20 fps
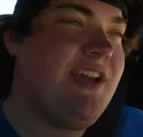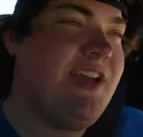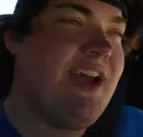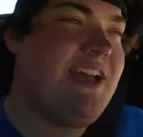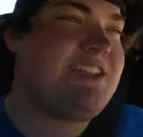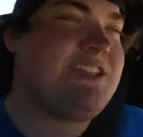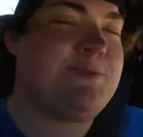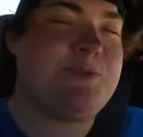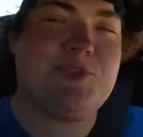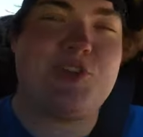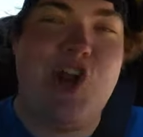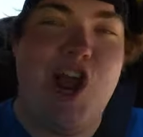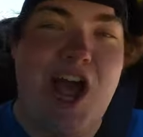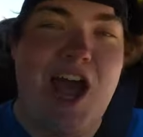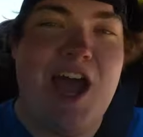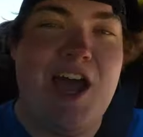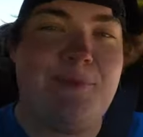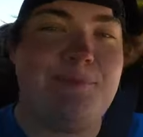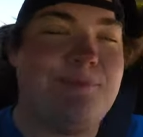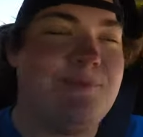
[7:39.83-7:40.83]
and
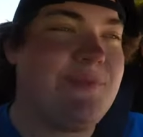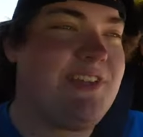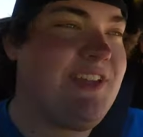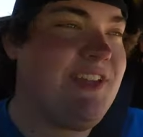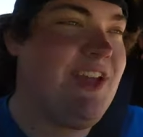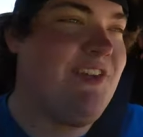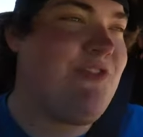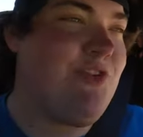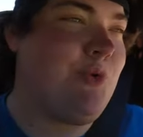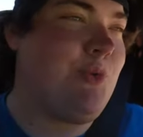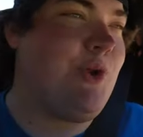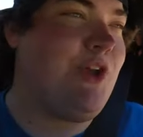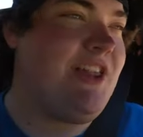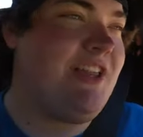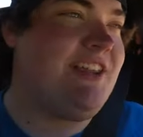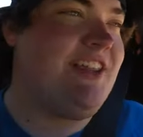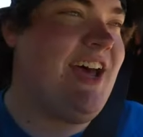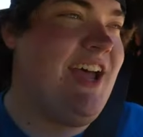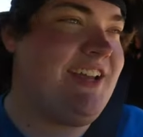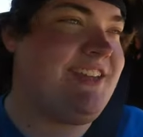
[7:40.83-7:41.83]
subscribe if you
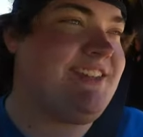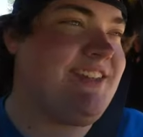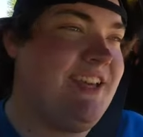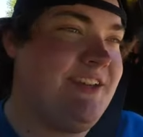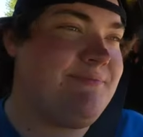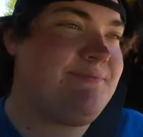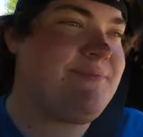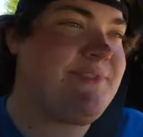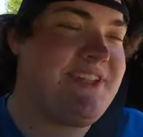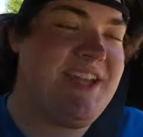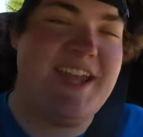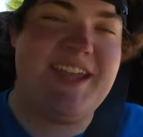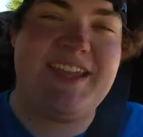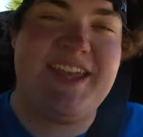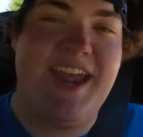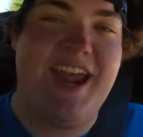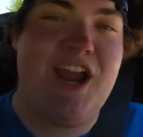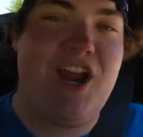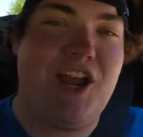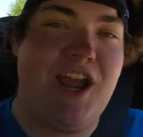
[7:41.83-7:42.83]
really liked it. Take
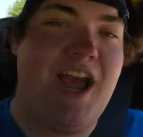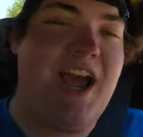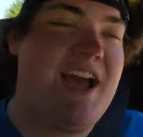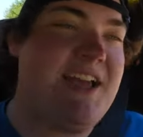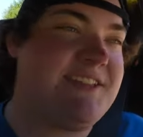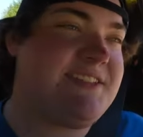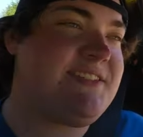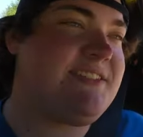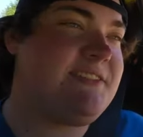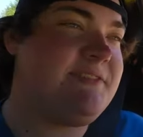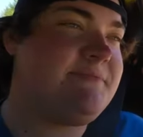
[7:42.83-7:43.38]
care, guys.